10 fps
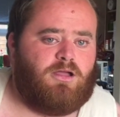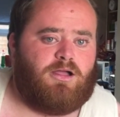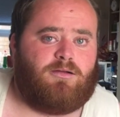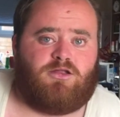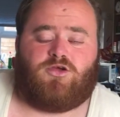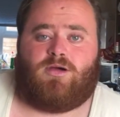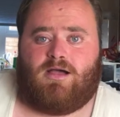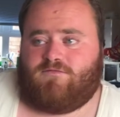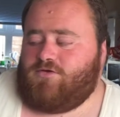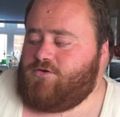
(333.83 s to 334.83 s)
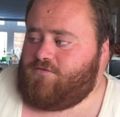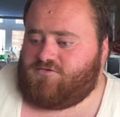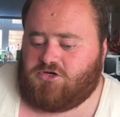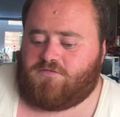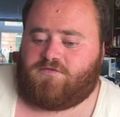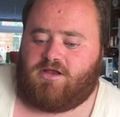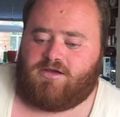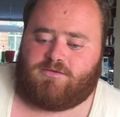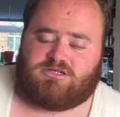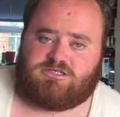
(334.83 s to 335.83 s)
I do have another photographer
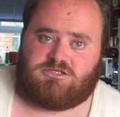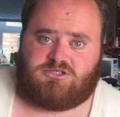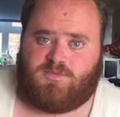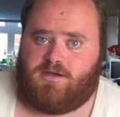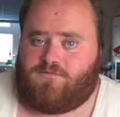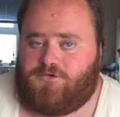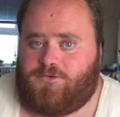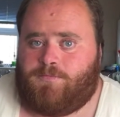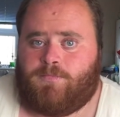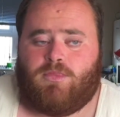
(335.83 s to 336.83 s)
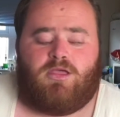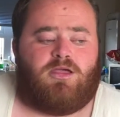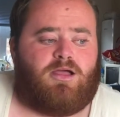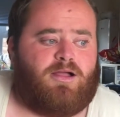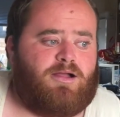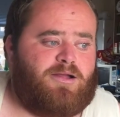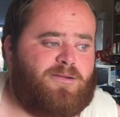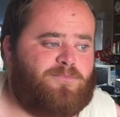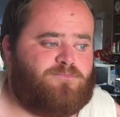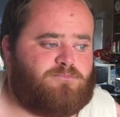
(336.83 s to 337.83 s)
light which is in the spare room,
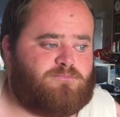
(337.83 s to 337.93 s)
but